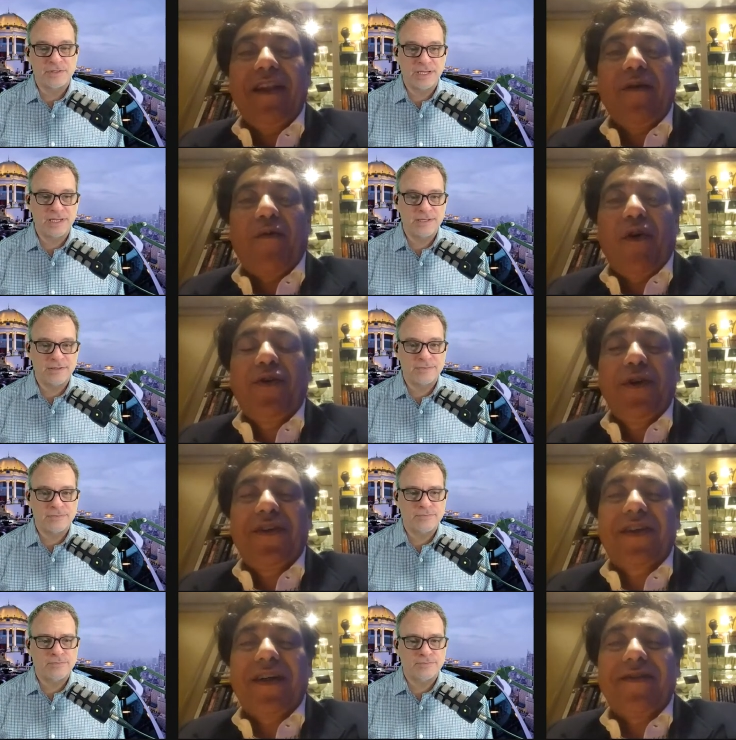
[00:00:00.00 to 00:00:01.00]
Speaker 1: they want to
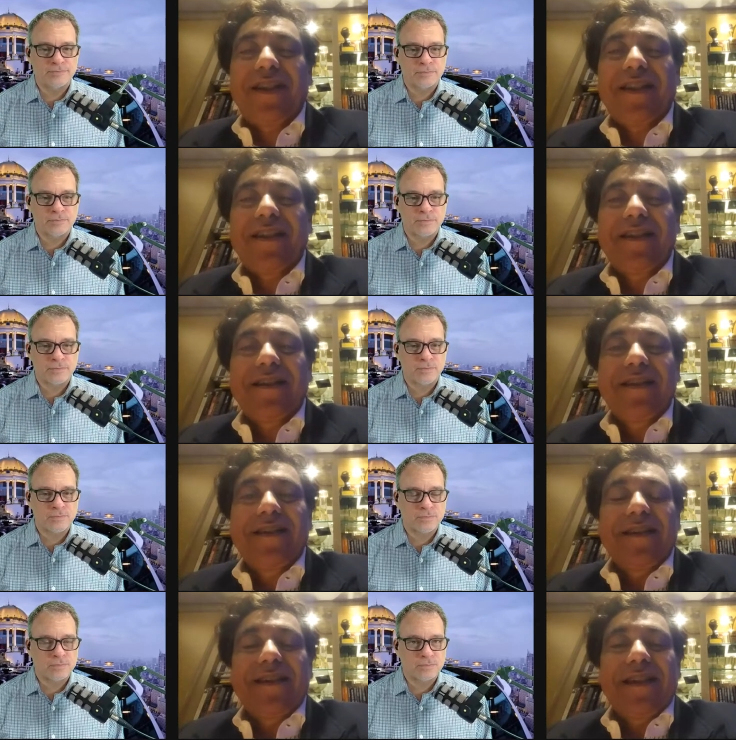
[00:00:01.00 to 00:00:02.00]
discover,
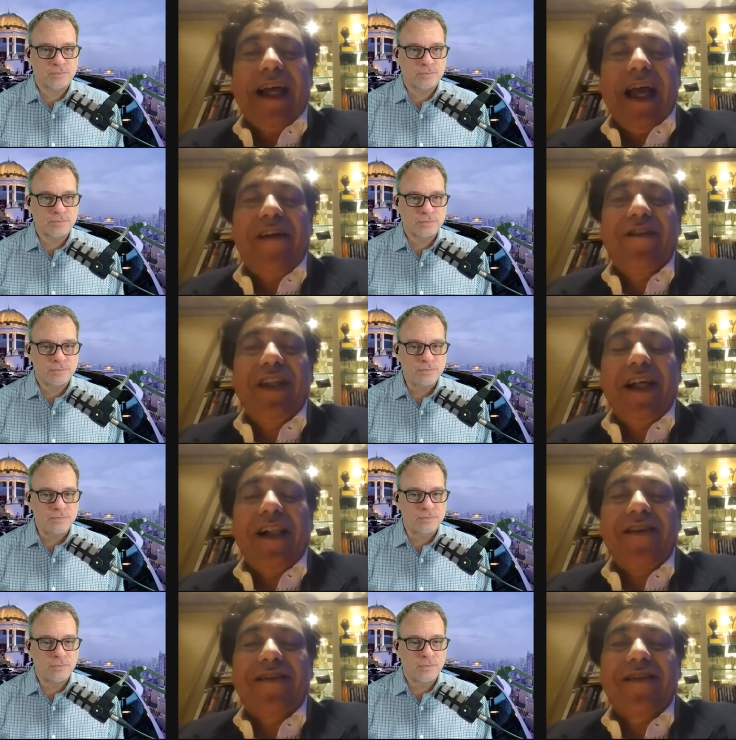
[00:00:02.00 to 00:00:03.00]
everything
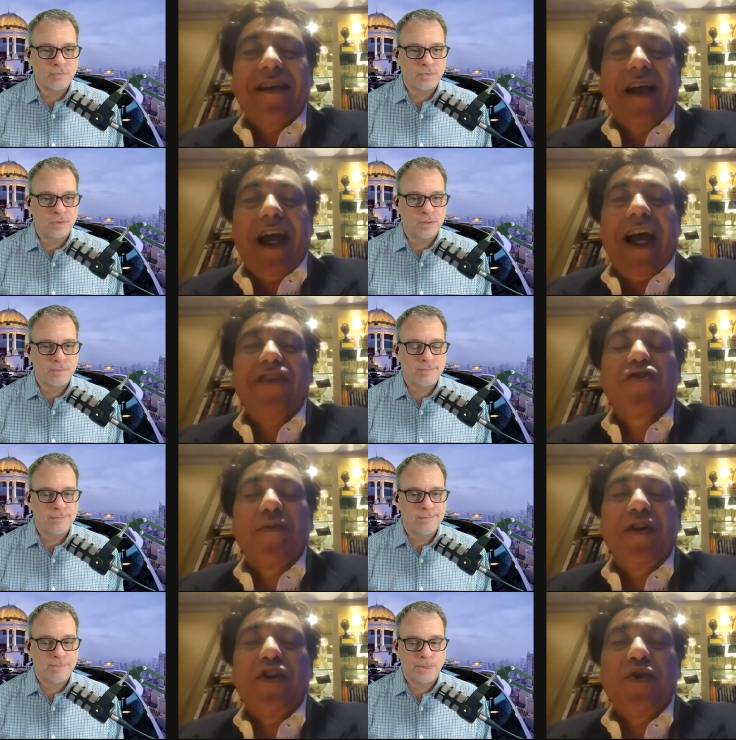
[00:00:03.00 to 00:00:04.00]
else has to
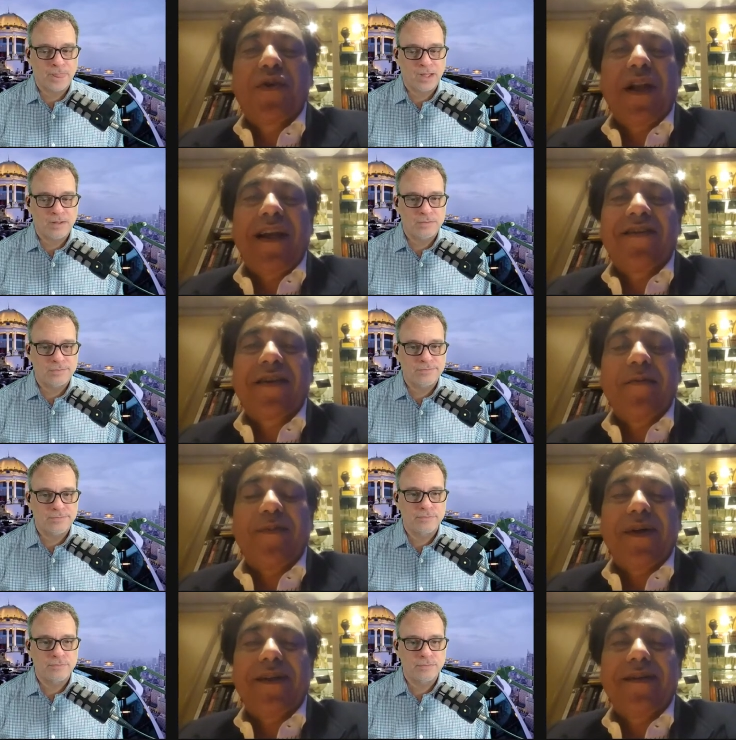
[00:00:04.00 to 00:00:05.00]
be neutral and
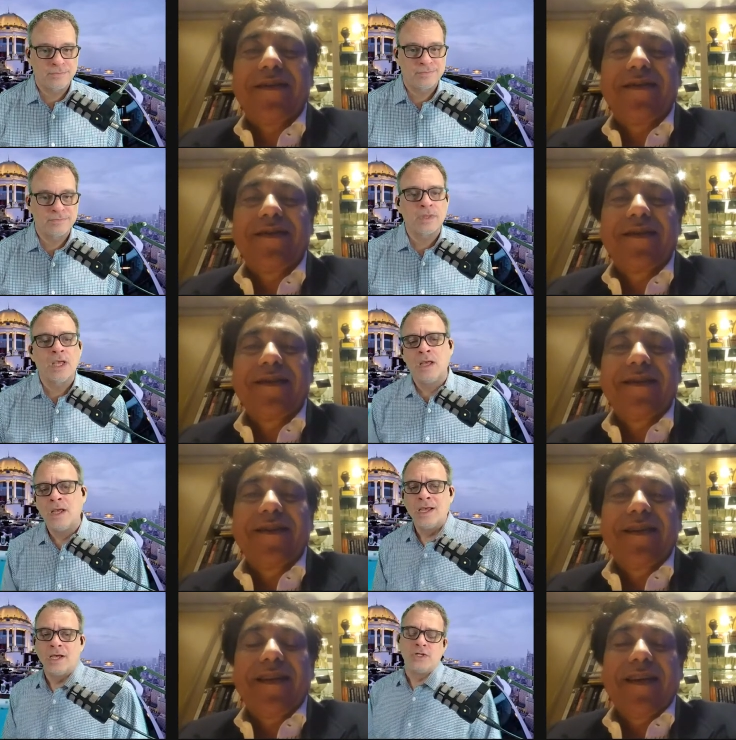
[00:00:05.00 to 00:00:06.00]
simple.
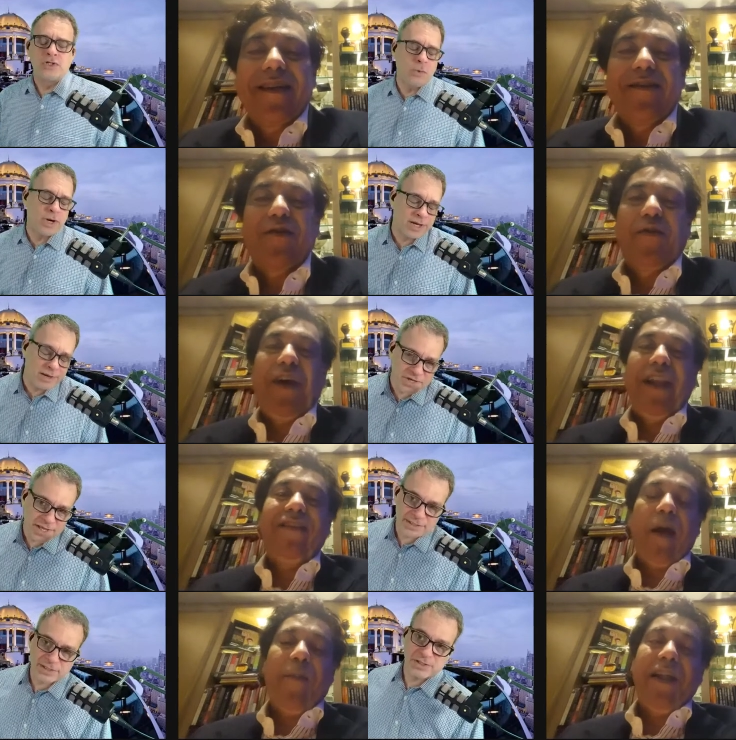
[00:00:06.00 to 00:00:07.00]
Speaker 2: So when, so when that,
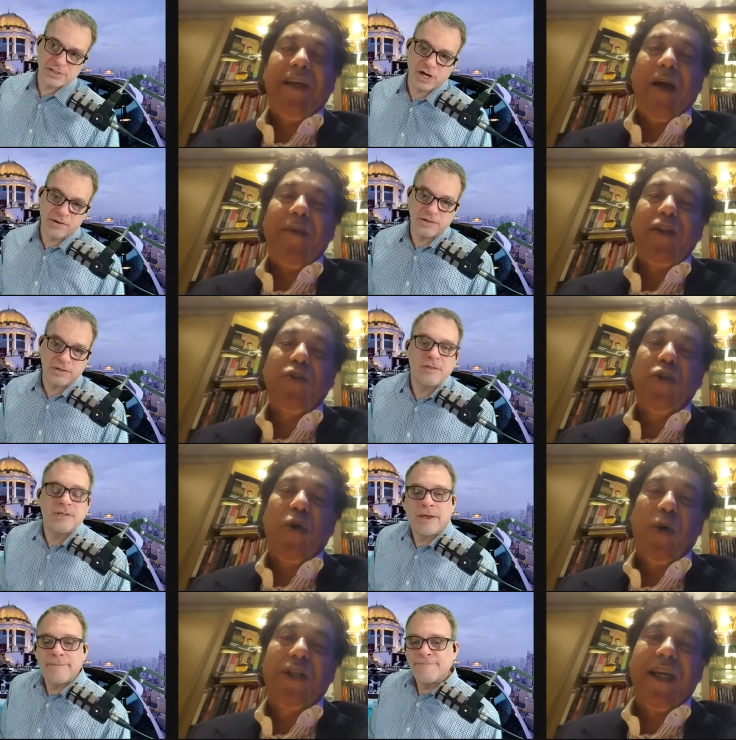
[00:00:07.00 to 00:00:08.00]
somebody coming to your yeah.
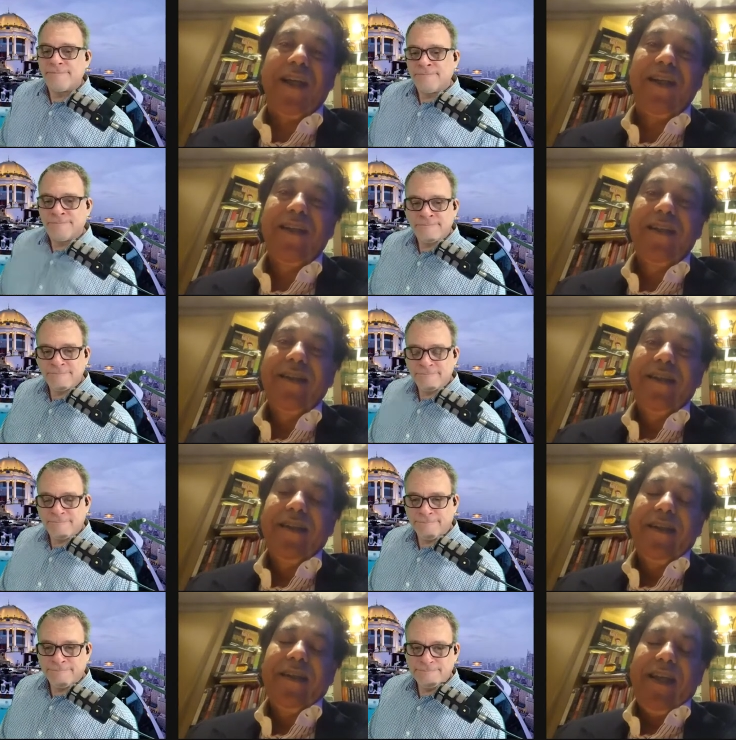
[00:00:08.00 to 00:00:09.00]
hotel,
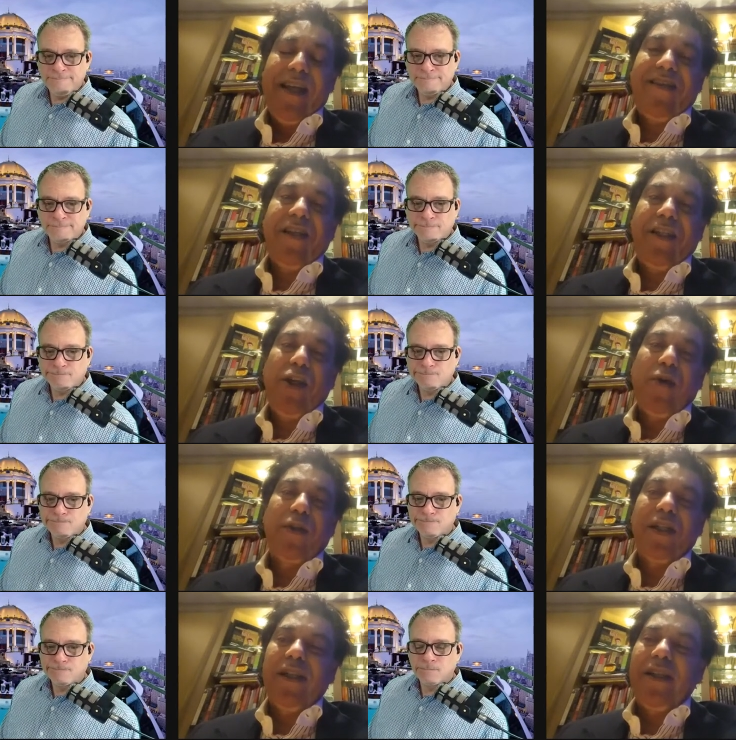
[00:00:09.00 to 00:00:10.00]
Speaker 1: mm-hmm. a city
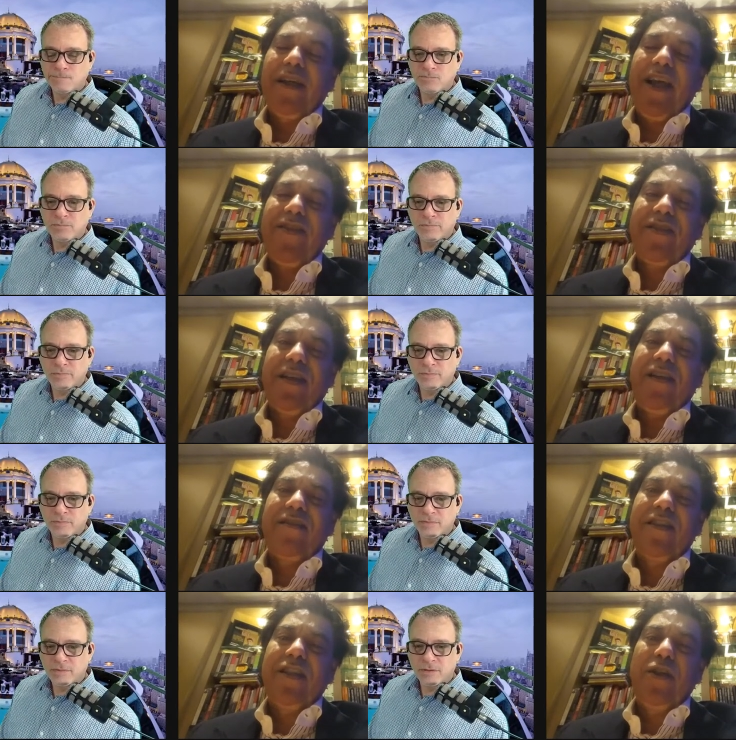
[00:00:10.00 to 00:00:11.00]
hotel, the guest in a
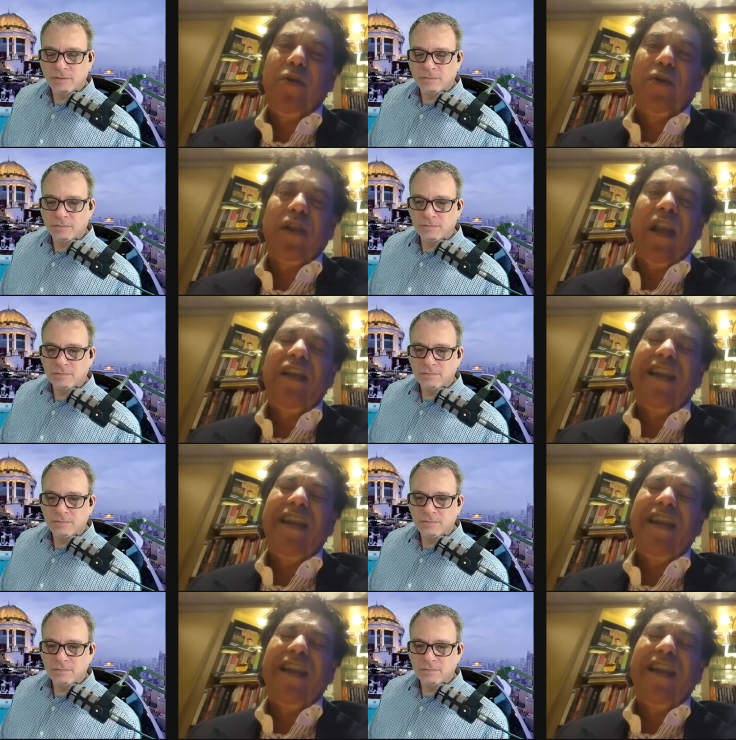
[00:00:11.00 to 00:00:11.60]
city hotel